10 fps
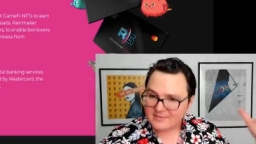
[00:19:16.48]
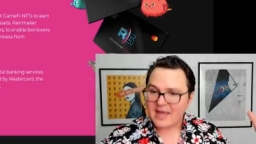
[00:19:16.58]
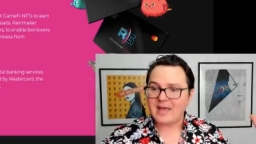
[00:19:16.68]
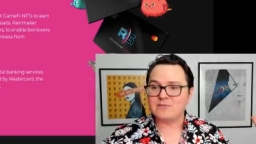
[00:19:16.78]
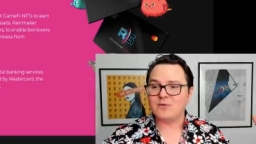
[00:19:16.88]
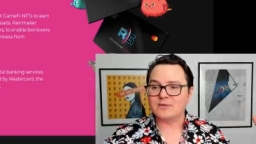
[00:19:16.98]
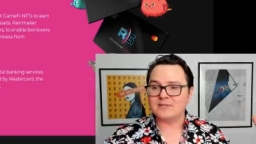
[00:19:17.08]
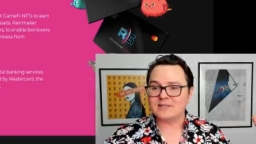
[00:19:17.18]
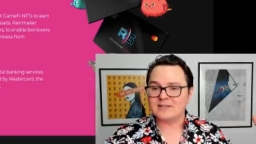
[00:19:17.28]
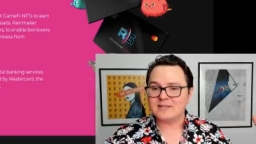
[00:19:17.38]
That, of
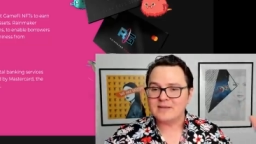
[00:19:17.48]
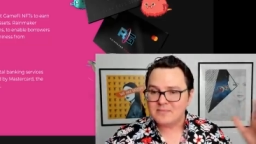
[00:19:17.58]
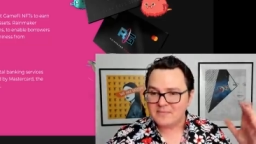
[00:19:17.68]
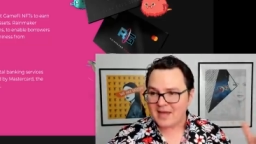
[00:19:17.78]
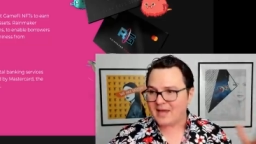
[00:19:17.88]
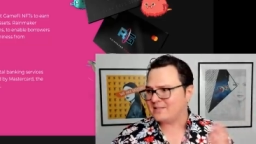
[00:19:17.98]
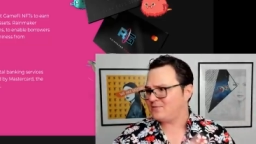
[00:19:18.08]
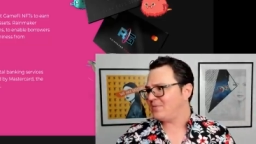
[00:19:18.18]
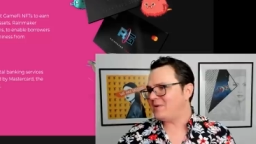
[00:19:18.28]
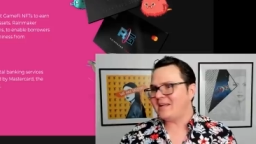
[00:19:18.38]
course, is
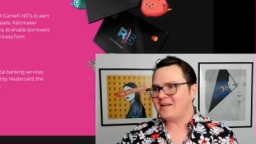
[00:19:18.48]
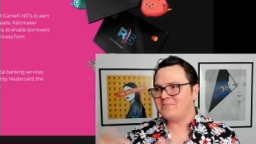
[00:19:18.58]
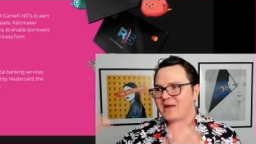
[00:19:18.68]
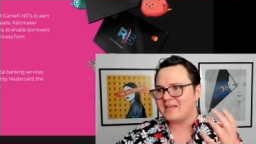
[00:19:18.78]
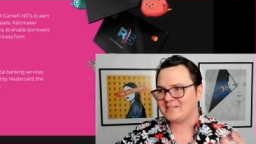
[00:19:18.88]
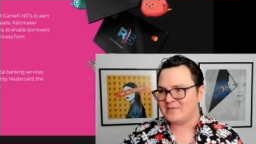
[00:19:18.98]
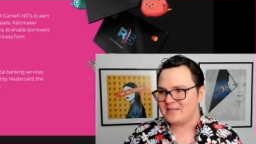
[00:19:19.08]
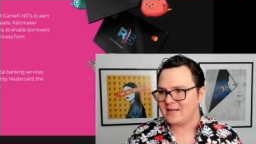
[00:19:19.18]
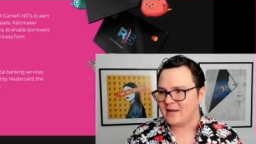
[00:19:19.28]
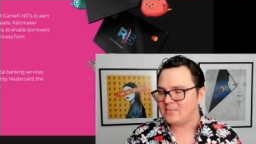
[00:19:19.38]
massive. You can be getting passive
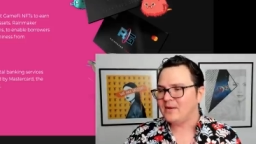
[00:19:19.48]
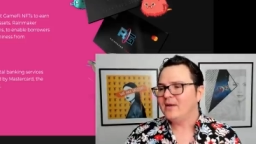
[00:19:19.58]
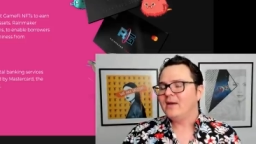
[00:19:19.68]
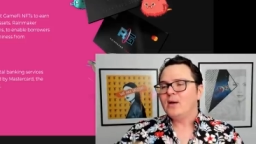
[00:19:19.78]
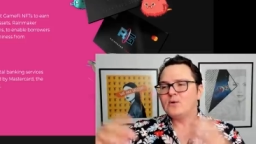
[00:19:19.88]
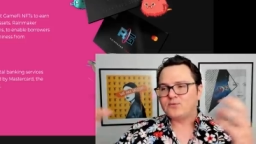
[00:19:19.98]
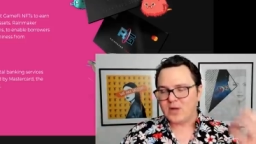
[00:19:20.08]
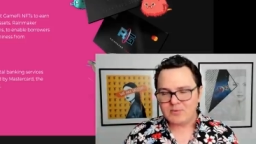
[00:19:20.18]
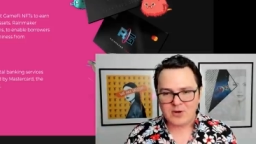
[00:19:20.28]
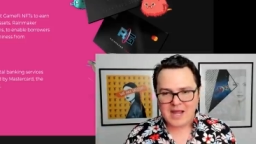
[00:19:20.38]
income
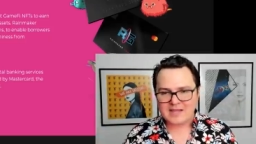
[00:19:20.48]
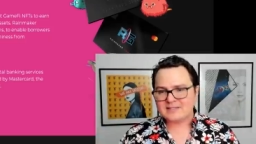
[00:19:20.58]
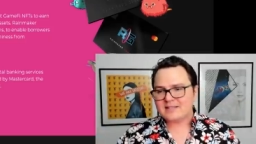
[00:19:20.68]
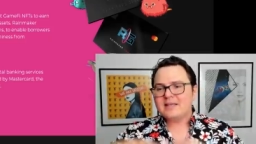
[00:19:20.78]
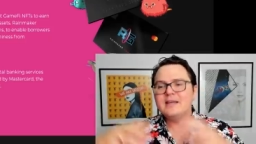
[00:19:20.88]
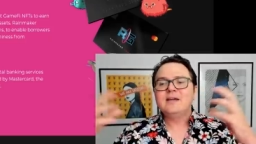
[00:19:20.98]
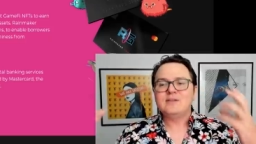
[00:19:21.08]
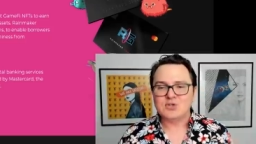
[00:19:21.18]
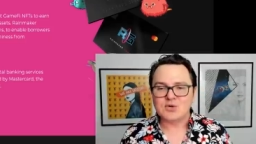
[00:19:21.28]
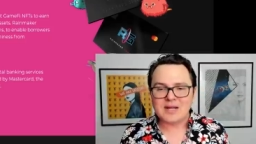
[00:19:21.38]
from your axie
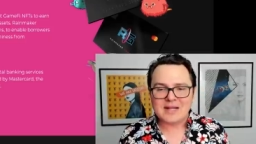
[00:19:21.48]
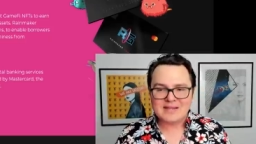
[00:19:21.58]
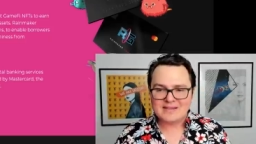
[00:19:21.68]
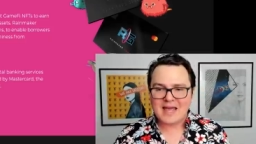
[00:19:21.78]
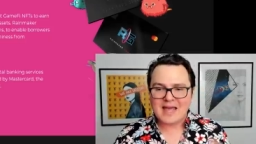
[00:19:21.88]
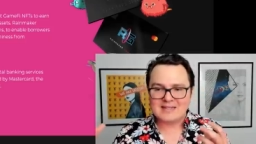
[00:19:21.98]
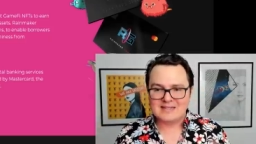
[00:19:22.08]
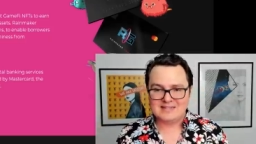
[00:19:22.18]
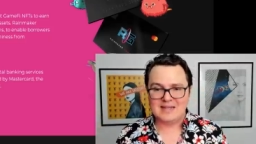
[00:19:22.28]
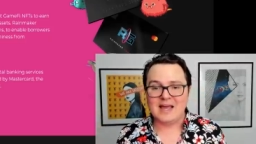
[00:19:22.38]
during
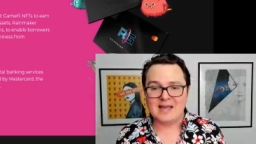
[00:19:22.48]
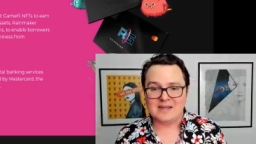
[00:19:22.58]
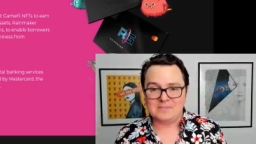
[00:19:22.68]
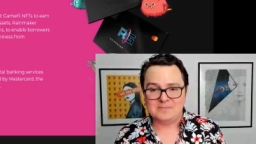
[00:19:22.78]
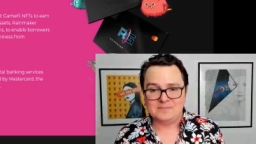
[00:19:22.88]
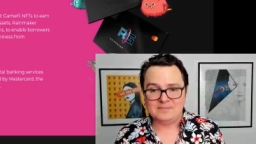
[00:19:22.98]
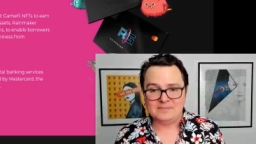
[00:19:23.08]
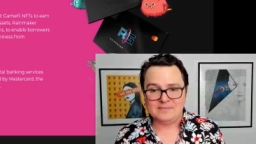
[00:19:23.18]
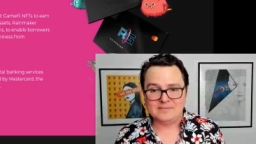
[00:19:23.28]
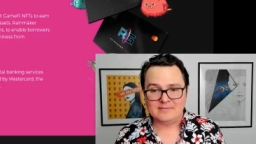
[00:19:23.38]
that time.
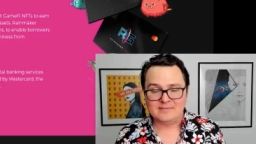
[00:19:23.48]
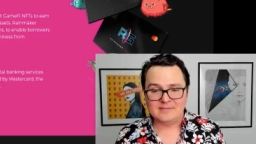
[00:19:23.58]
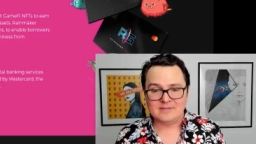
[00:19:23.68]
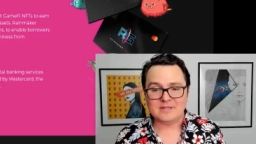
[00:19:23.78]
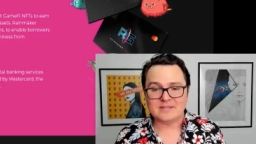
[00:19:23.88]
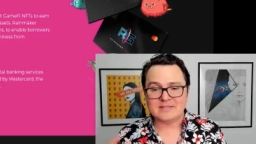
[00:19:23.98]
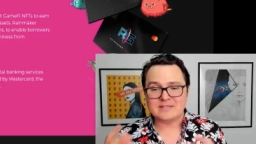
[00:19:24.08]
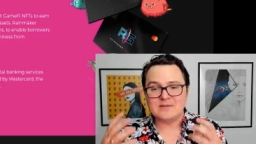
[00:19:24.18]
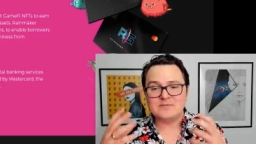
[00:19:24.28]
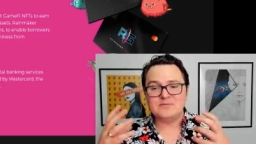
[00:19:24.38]
So this
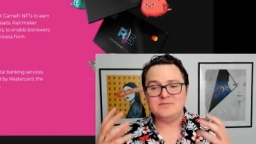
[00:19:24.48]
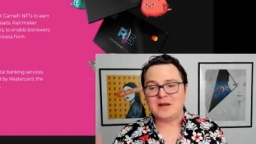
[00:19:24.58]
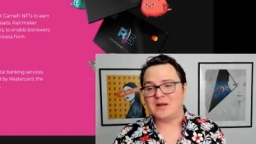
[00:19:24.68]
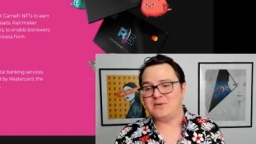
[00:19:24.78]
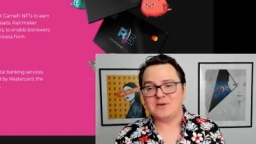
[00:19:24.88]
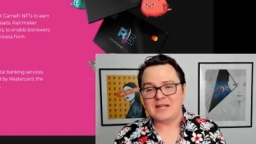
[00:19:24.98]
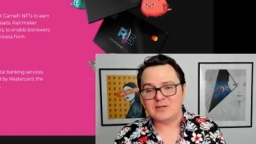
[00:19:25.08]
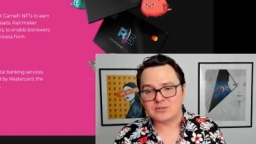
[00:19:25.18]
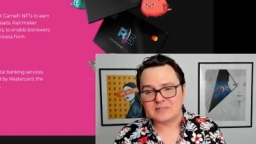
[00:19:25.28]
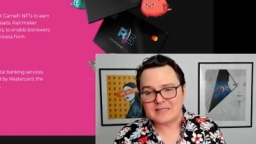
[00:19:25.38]
is a very, very
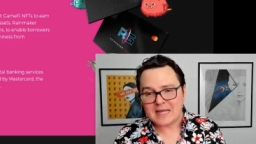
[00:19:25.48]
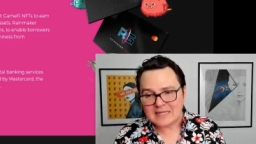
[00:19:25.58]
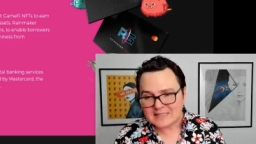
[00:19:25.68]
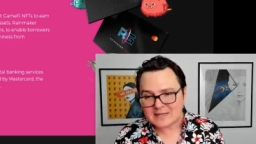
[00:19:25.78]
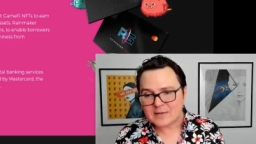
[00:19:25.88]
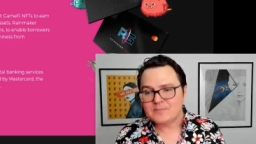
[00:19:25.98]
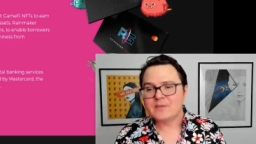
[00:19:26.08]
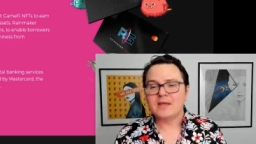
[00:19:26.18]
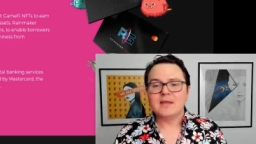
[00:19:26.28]
interesting idea.